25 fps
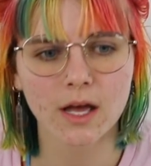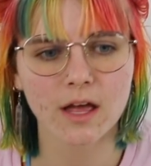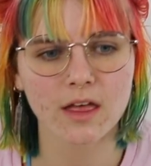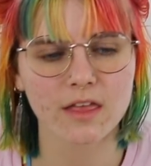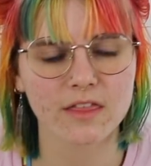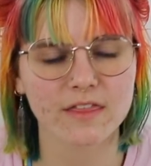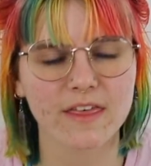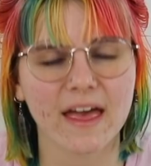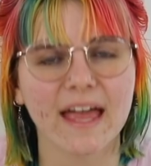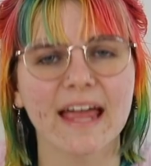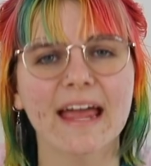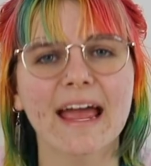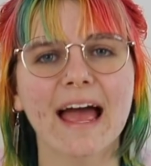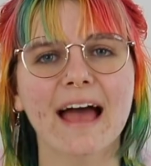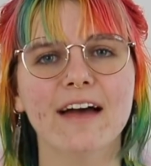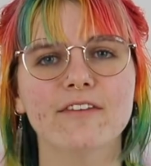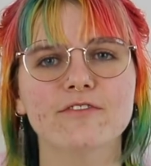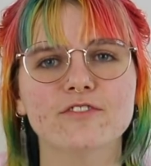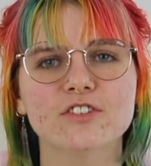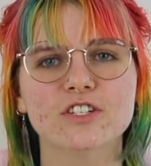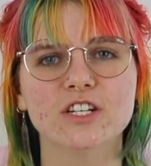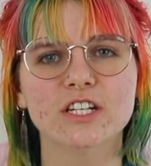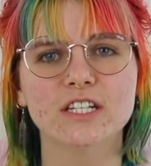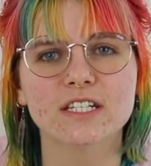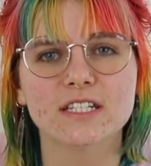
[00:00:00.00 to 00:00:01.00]
They
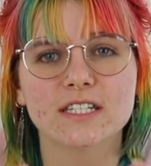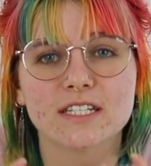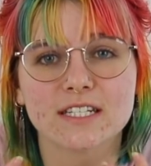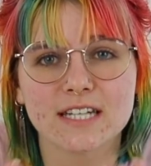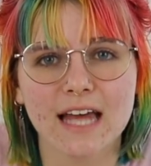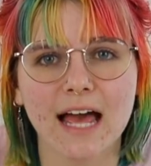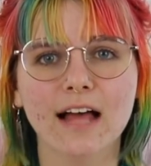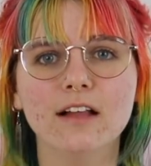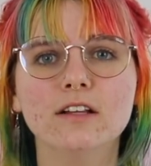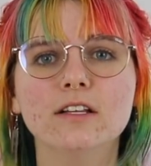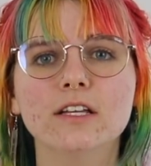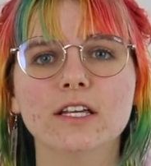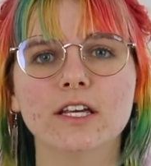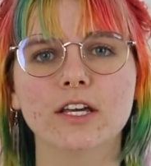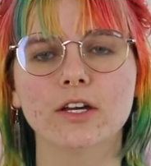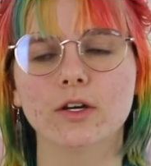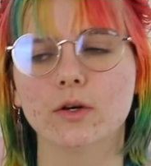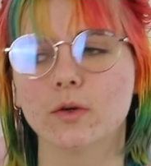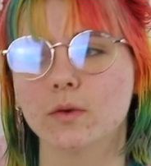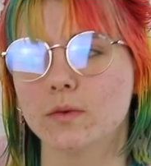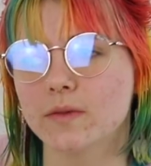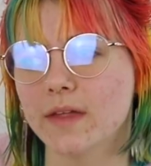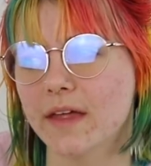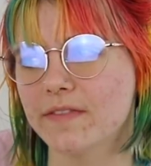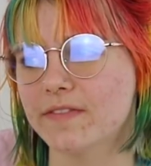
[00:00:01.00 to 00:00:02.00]
have to tell
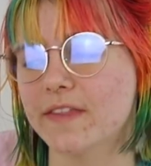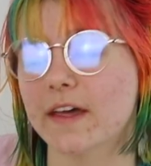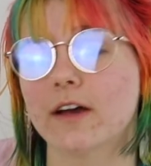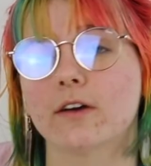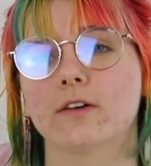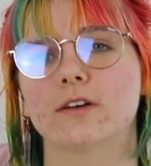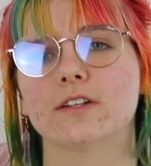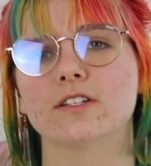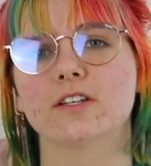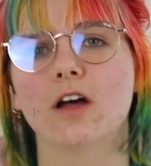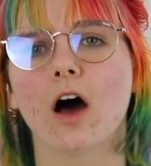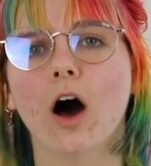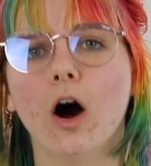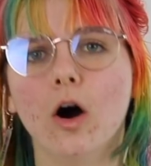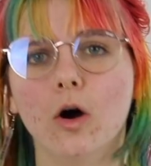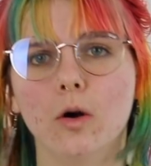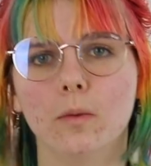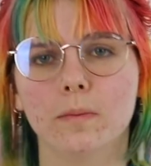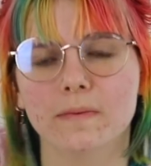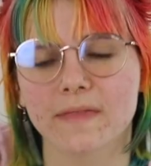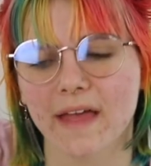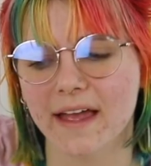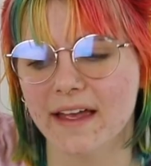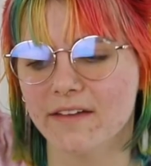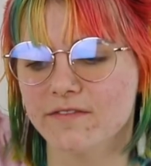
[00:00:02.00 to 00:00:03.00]
you that there is
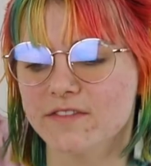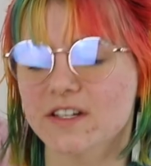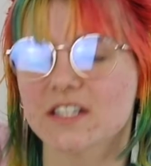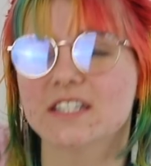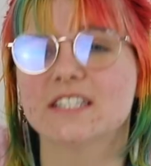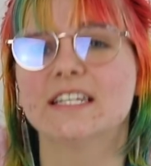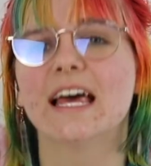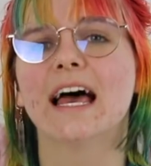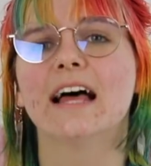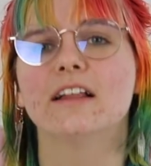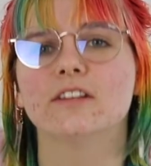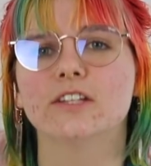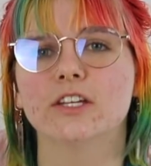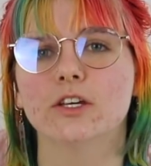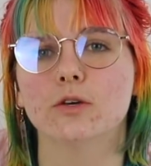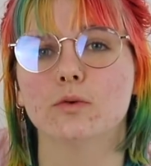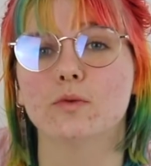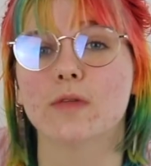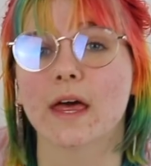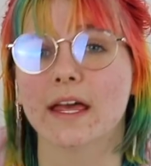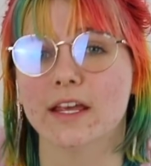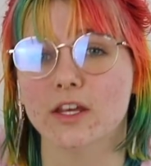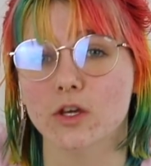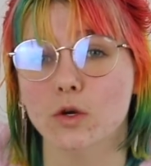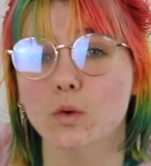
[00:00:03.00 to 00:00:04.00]
hope. They have to tell you
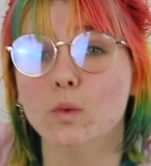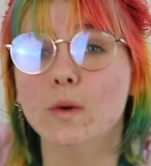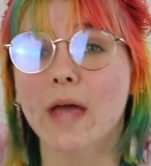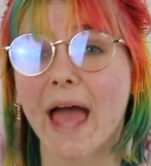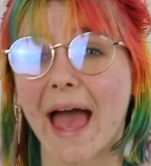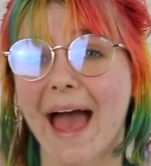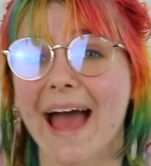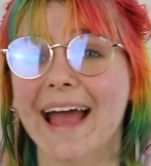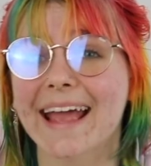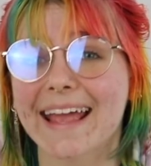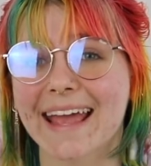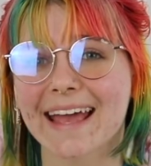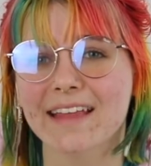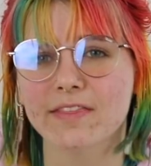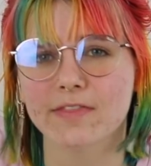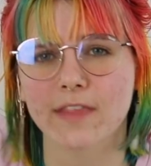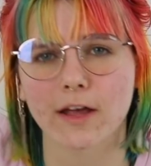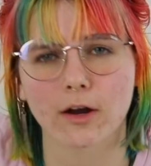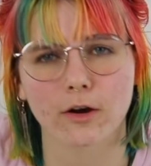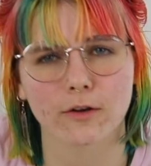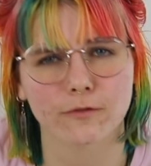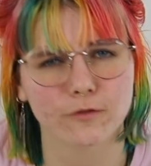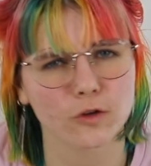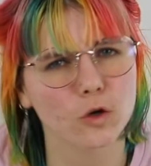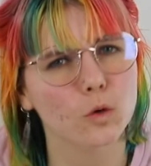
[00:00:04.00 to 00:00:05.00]
that you can get
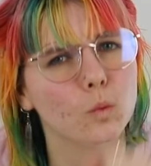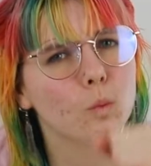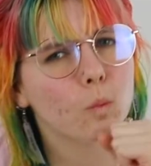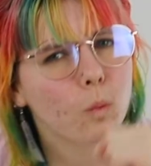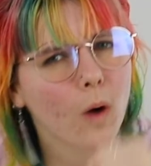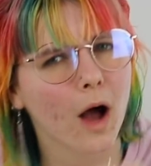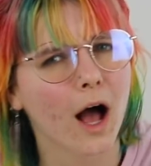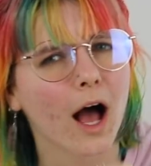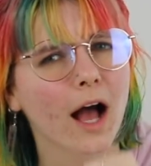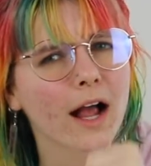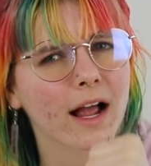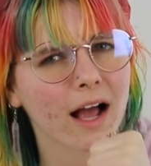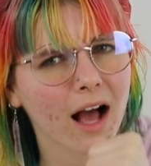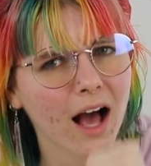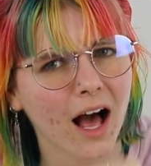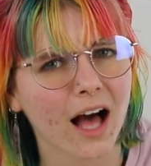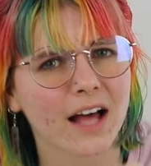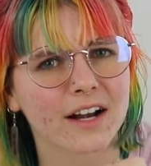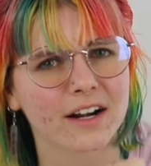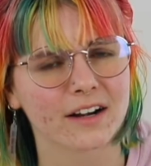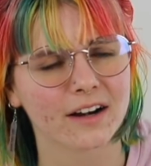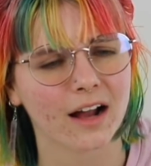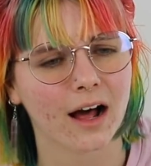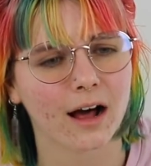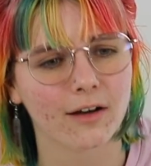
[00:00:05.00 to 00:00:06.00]
there if you work
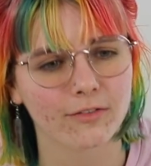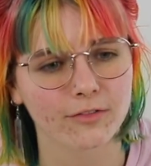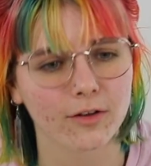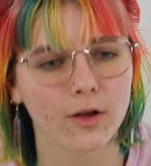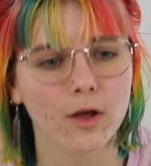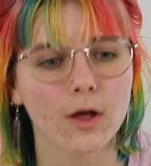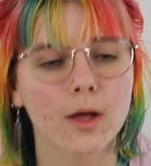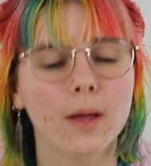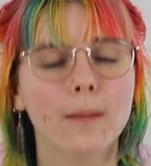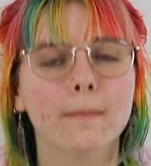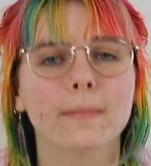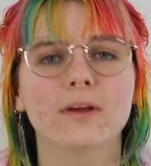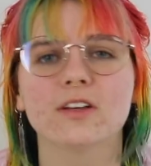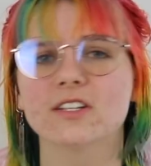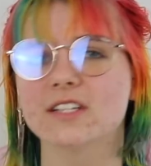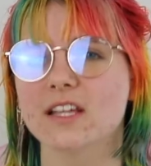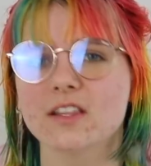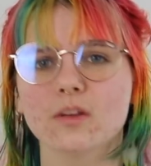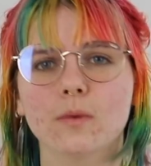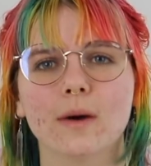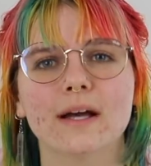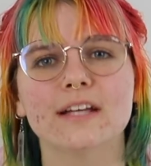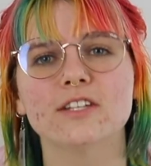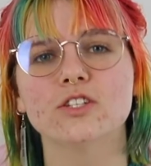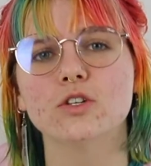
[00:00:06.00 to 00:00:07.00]
hard enough, because
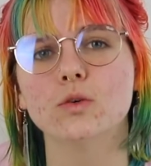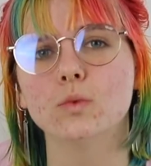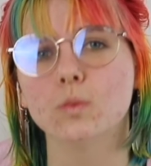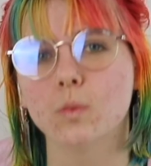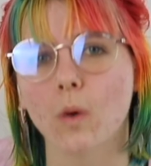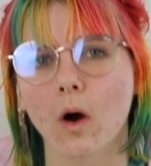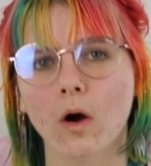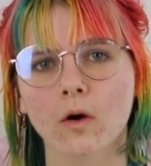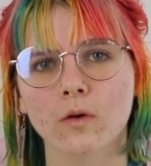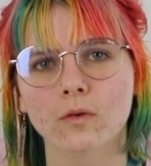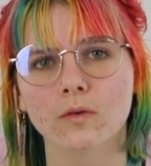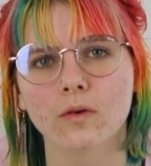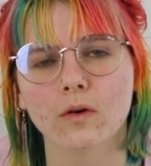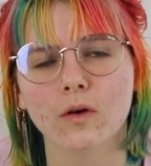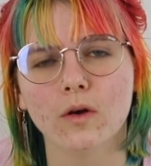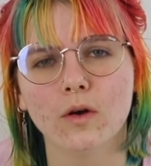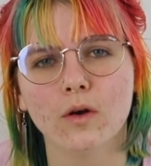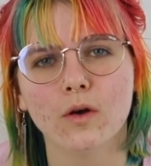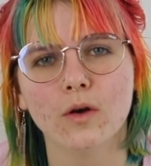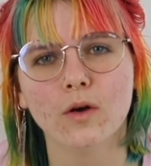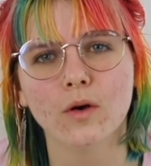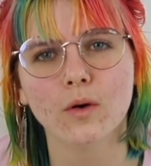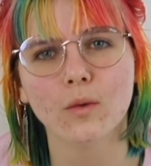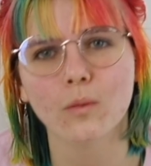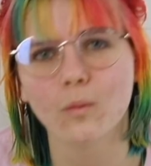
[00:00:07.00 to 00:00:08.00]
otherwise you won't
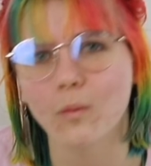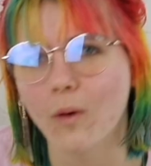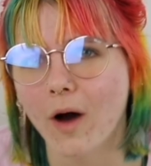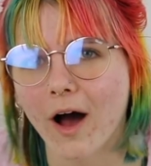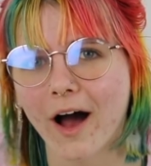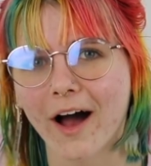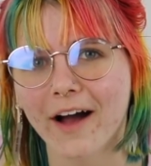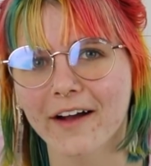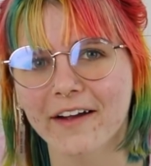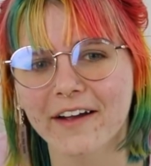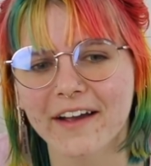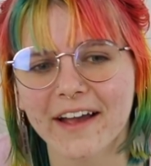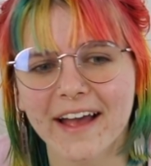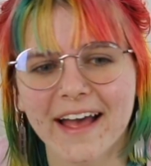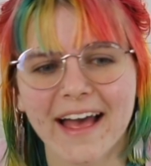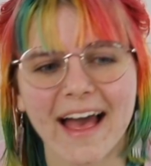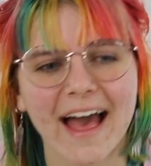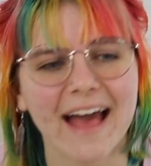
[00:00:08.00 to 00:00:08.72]
work.